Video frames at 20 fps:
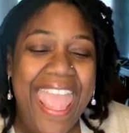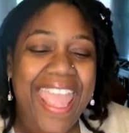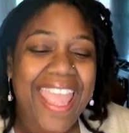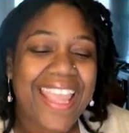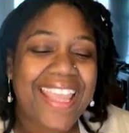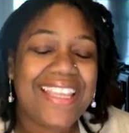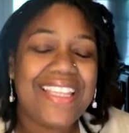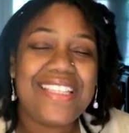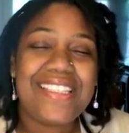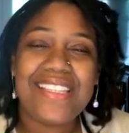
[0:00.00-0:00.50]

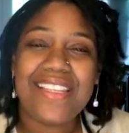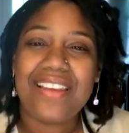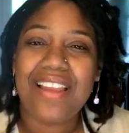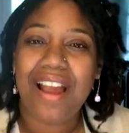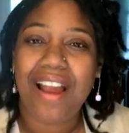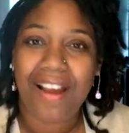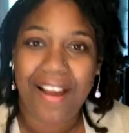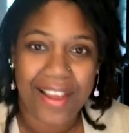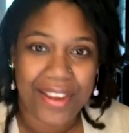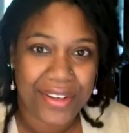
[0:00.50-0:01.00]
It is an
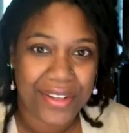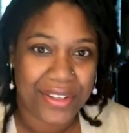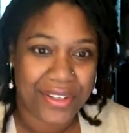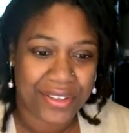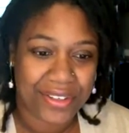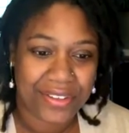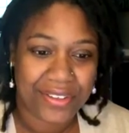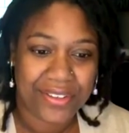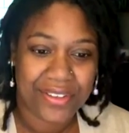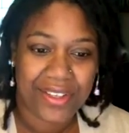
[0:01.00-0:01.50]

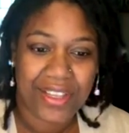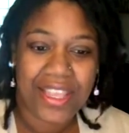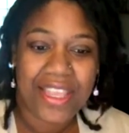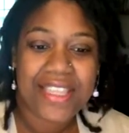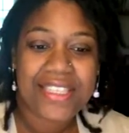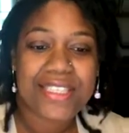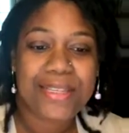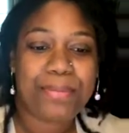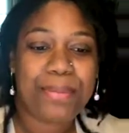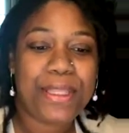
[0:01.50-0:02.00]
honor
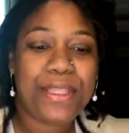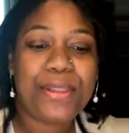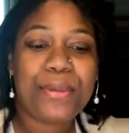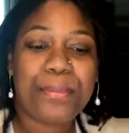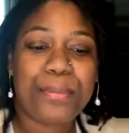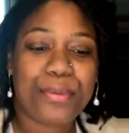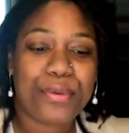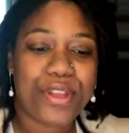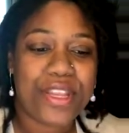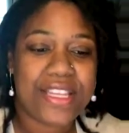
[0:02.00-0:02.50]
to be the
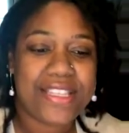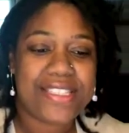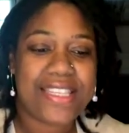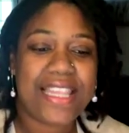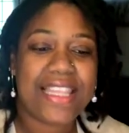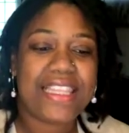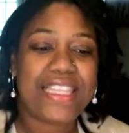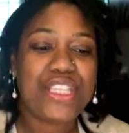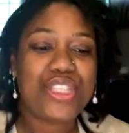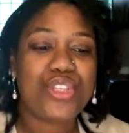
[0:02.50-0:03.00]
bridge
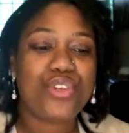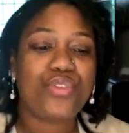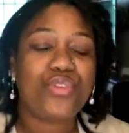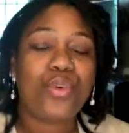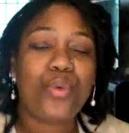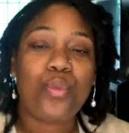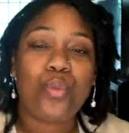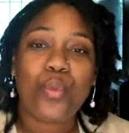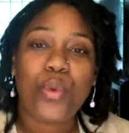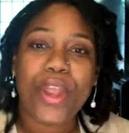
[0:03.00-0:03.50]
that leads you
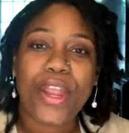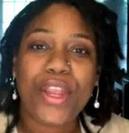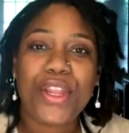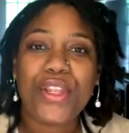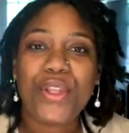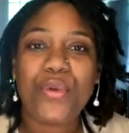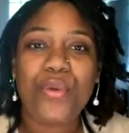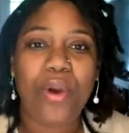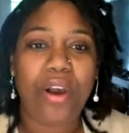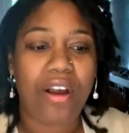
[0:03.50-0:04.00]
from where
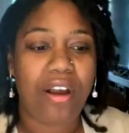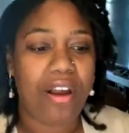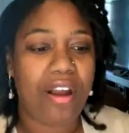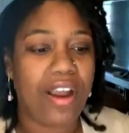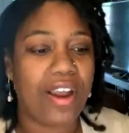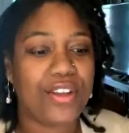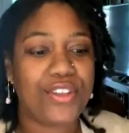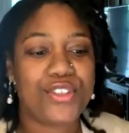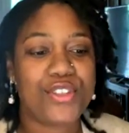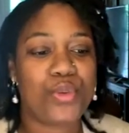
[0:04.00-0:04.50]
you
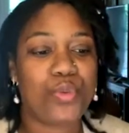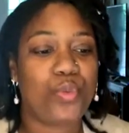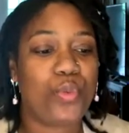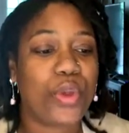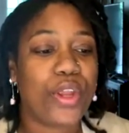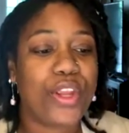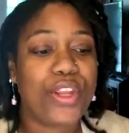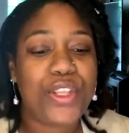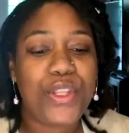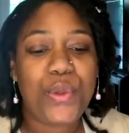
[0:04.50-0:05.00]
are to
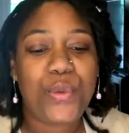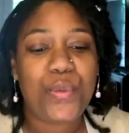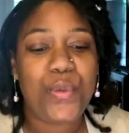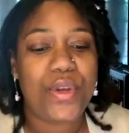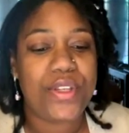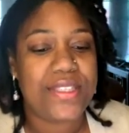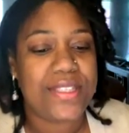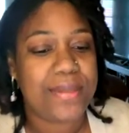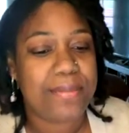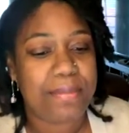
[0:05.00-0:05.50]
where you
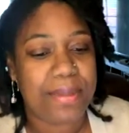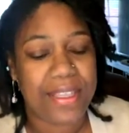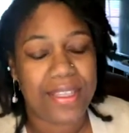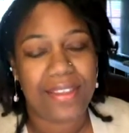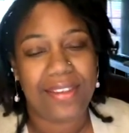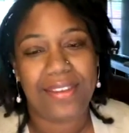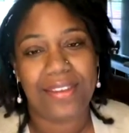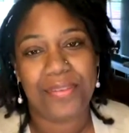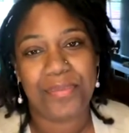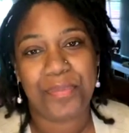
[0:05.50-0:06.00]
want to
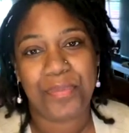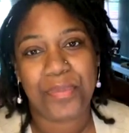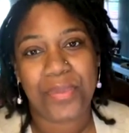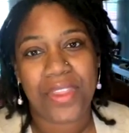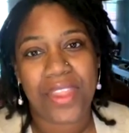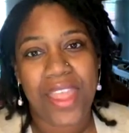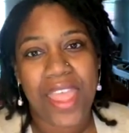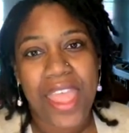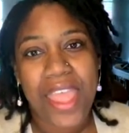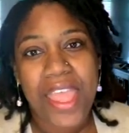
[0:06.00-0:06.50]
be.
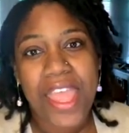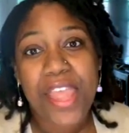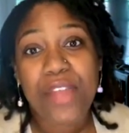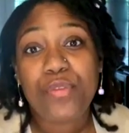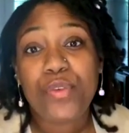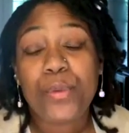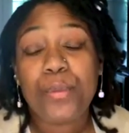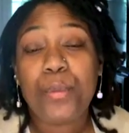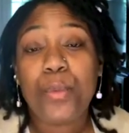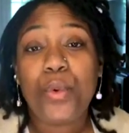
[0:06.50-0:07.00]
And
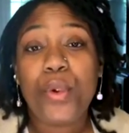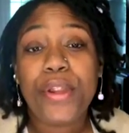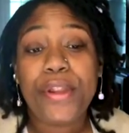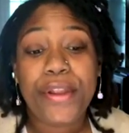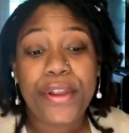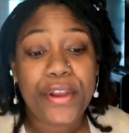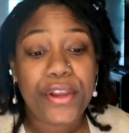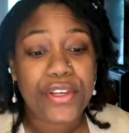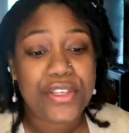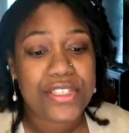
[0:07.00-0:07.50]
for more
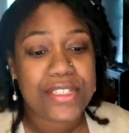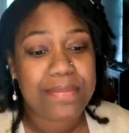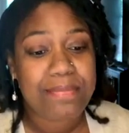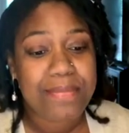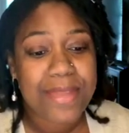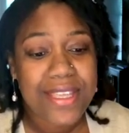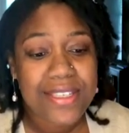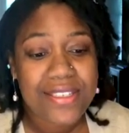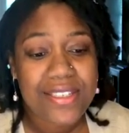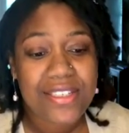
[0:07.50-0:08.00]
encouraging
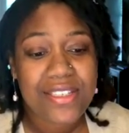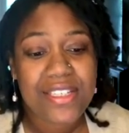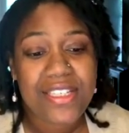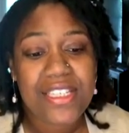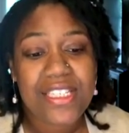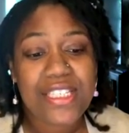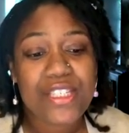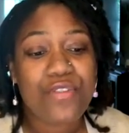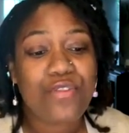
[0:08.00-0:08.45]
messages,